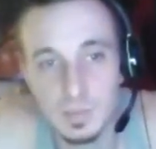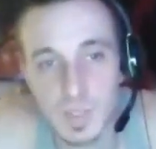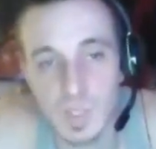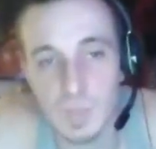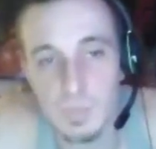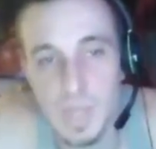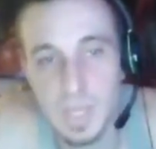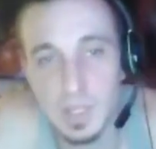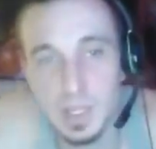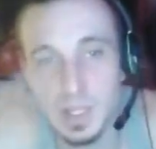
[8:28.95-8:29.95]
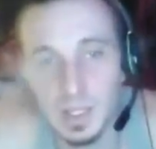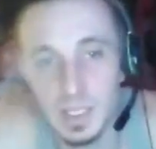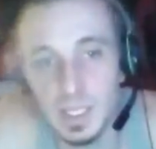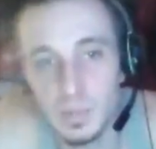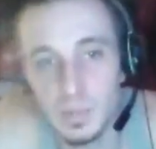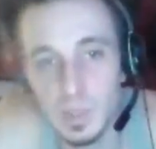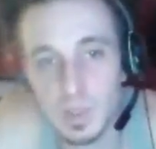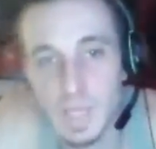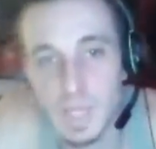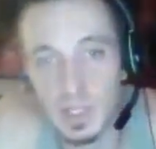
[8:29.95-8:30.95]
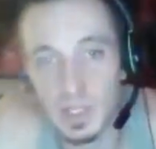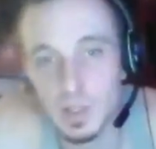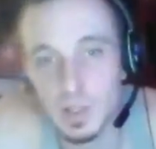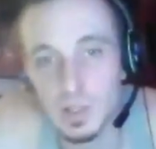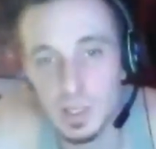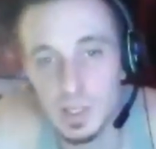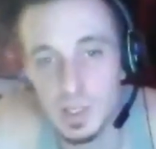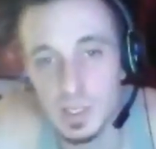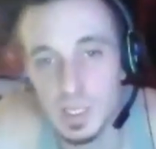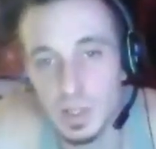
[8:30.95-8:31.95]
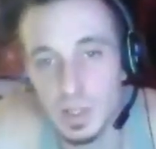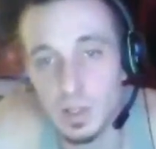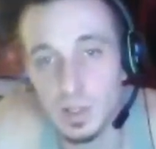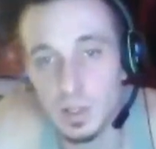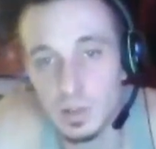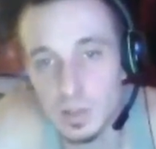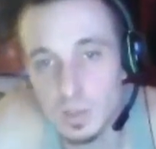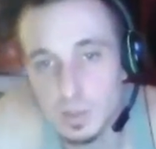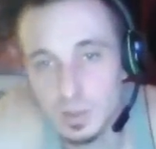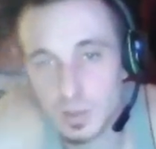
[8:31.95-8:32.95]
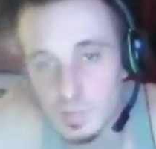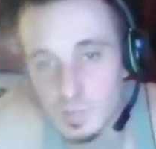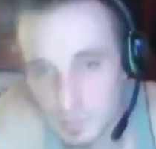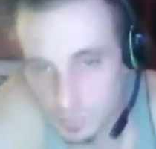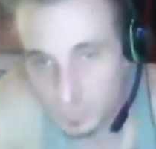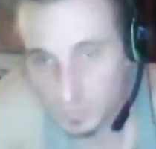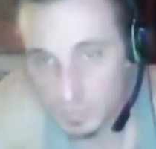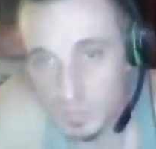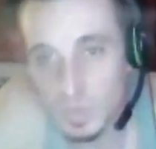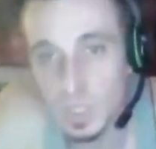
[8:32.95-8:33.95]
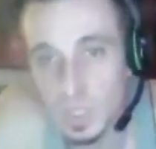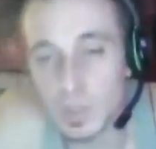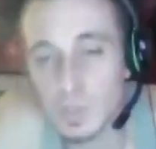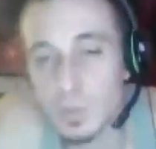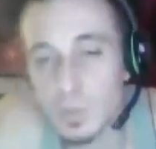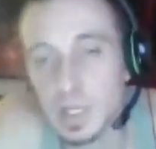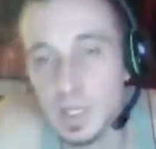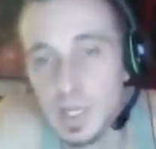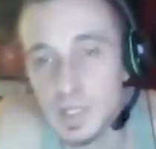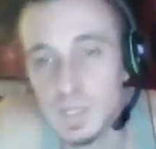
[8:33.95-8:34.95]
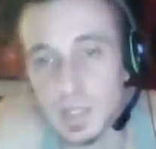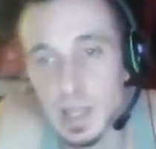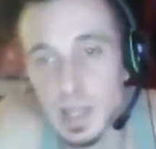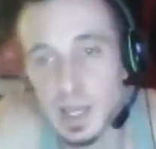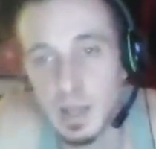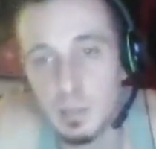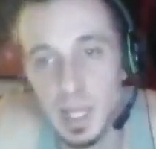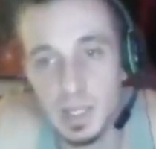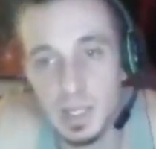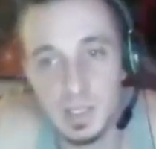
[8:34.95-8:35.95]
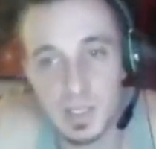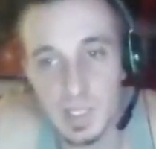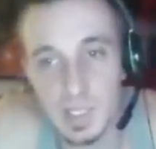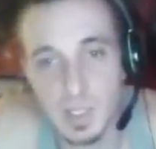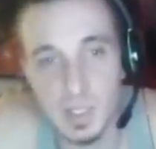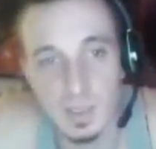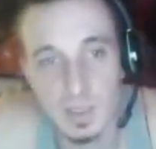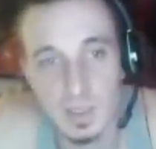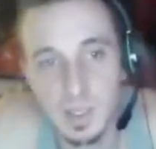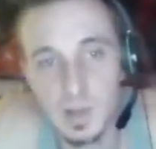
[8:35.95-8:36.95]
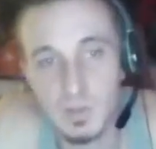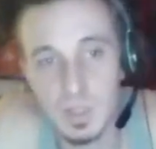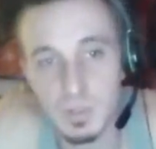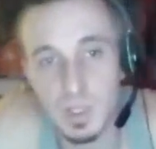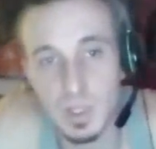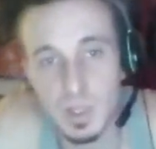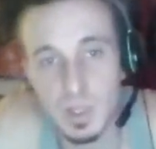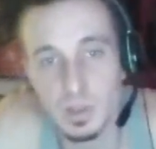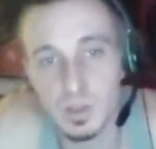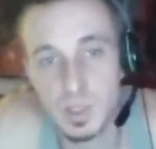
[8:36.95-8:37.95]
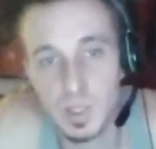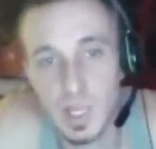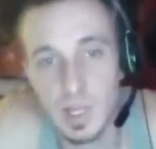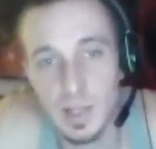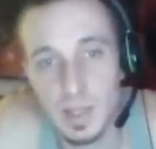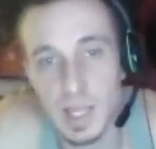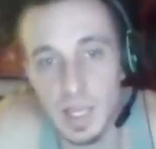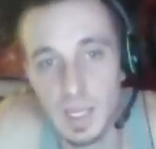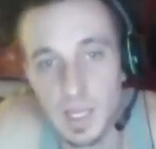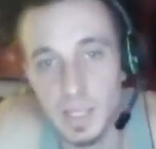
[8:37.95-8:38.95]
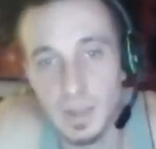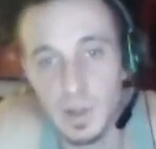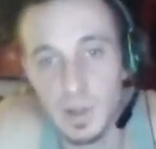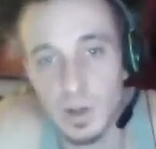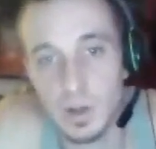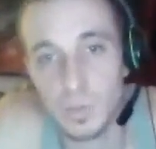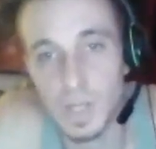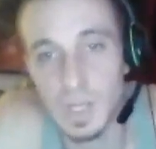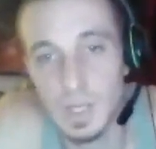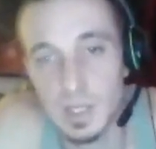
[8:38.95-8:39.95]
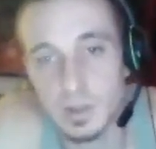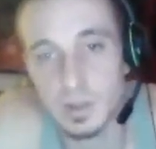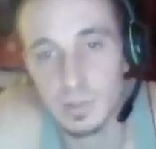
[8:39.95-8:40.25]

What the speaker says: Some men indeed realizing the all is indeed all, and also recognizing that men existed, have jumped to the conclusion that they and the all were identical.